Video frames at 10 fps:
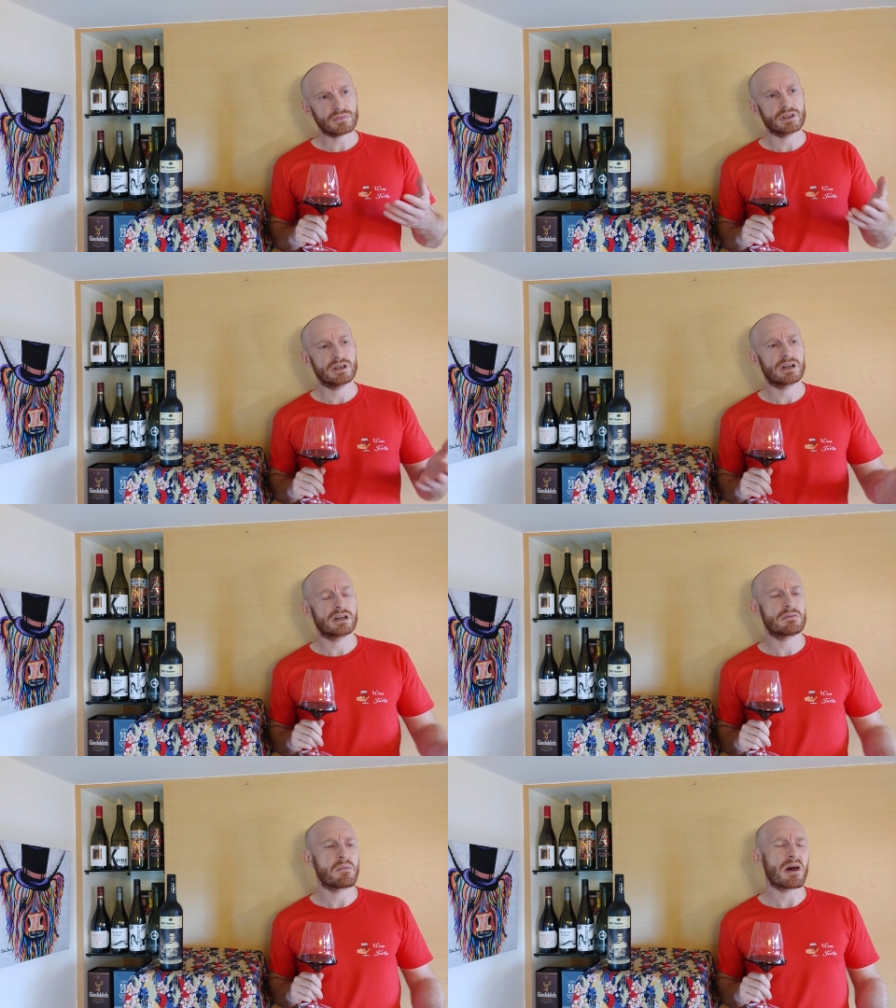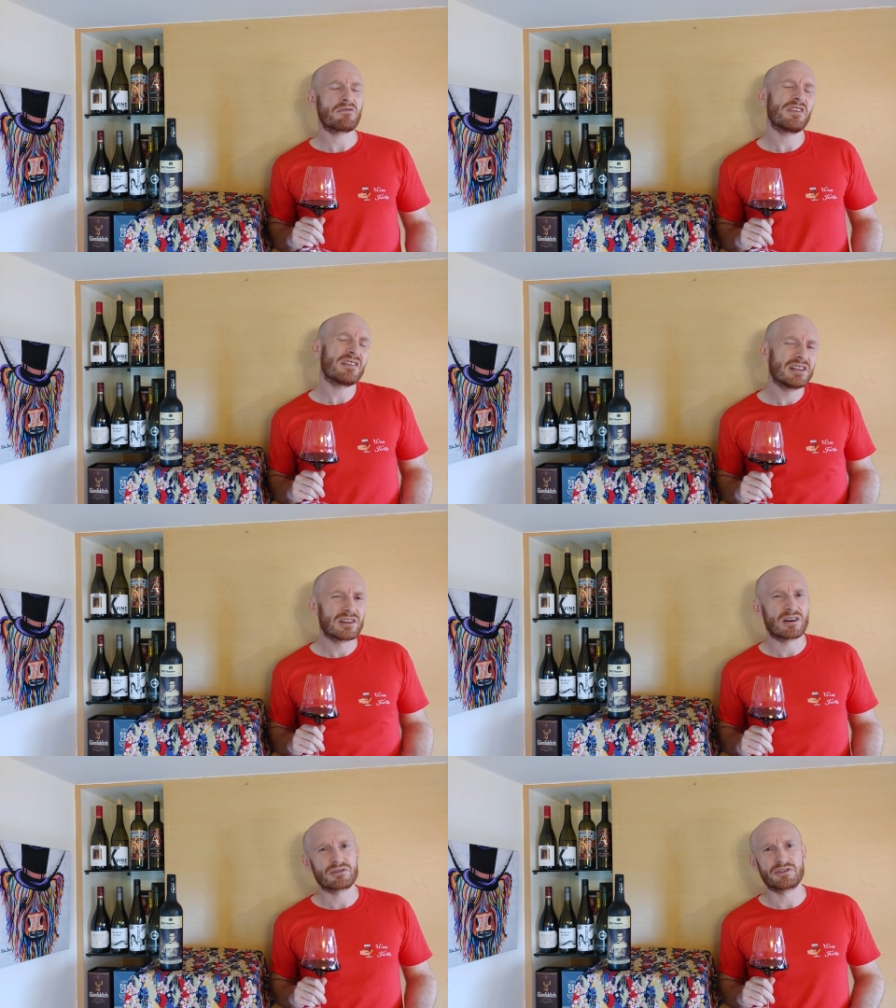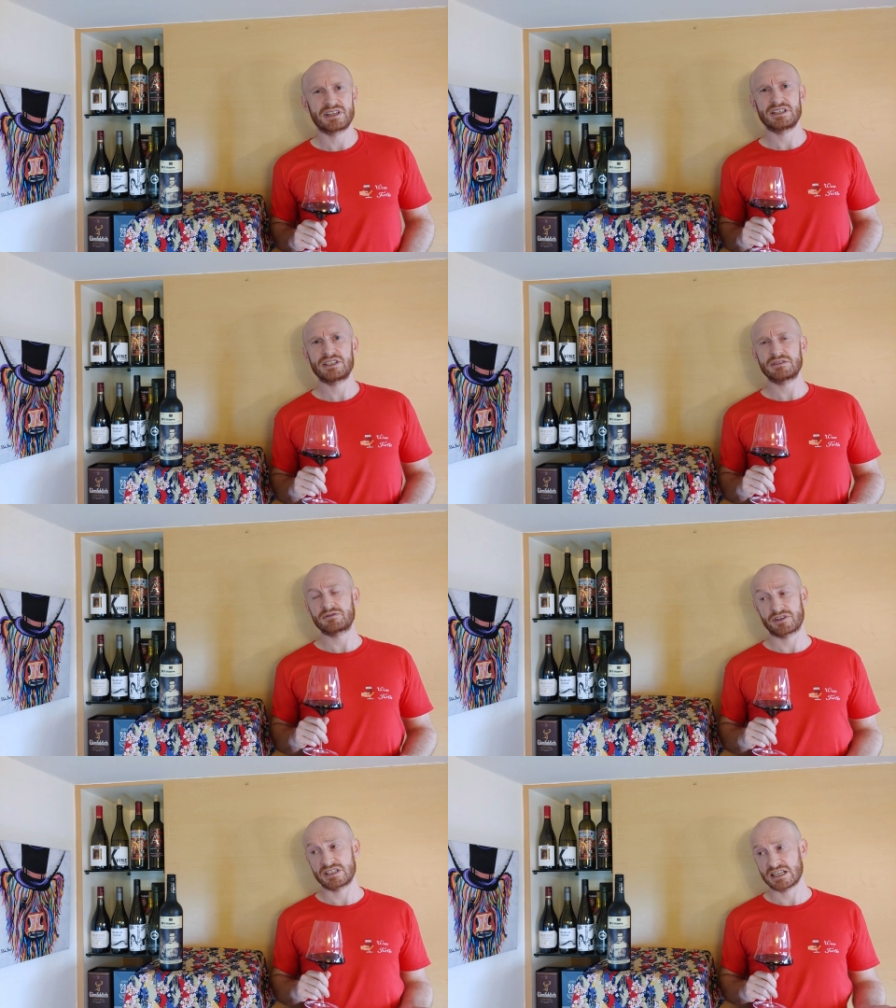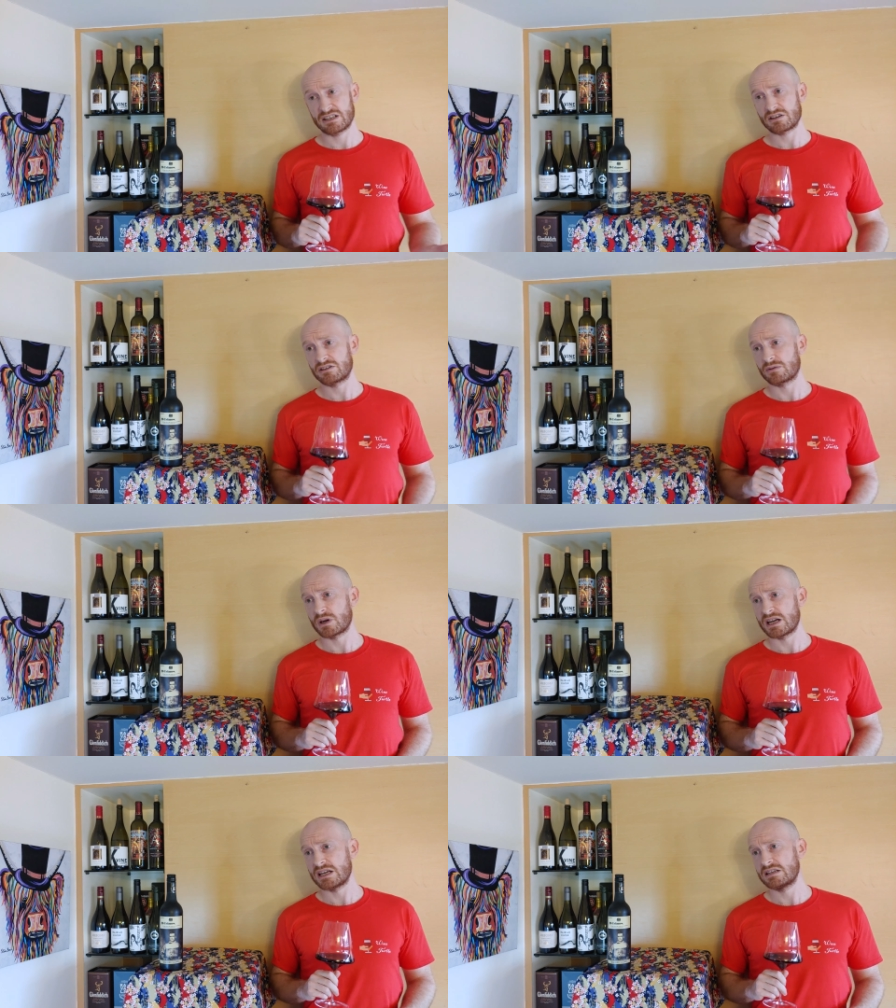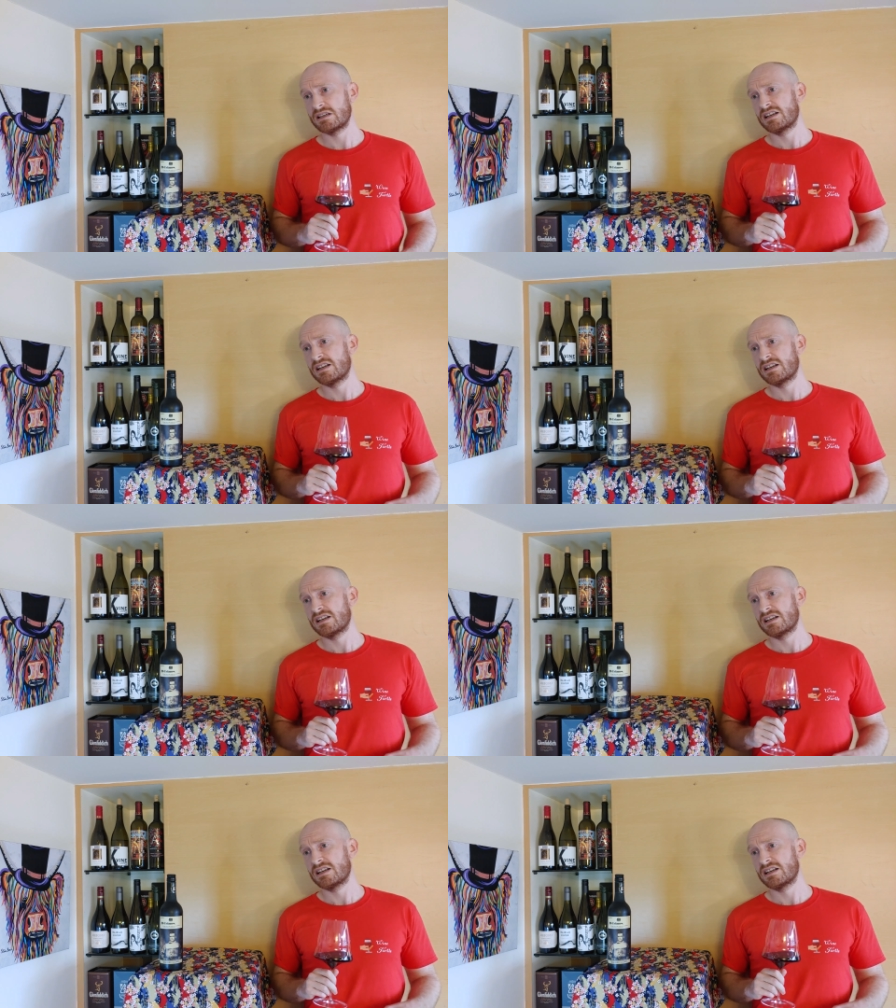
A fairly long finish for a $10 wine.